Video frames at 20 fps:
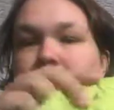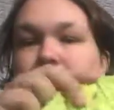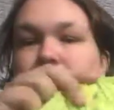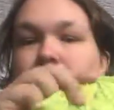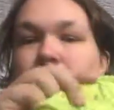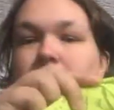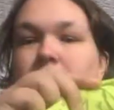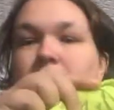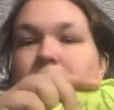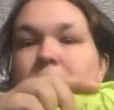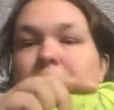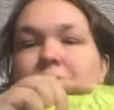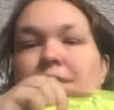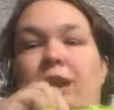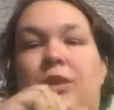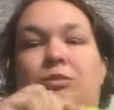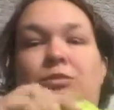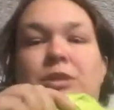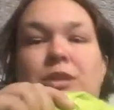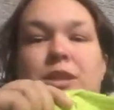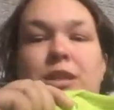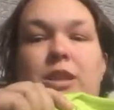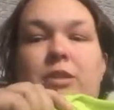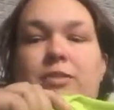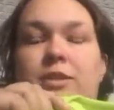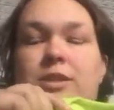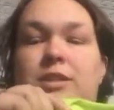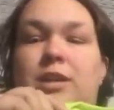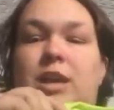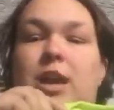it's bright green. I really
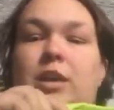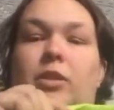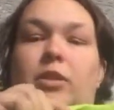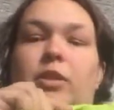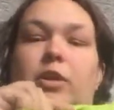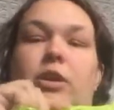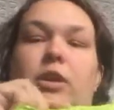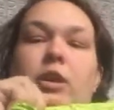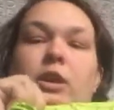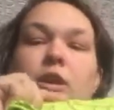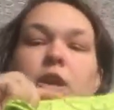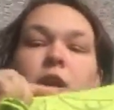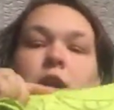love this color.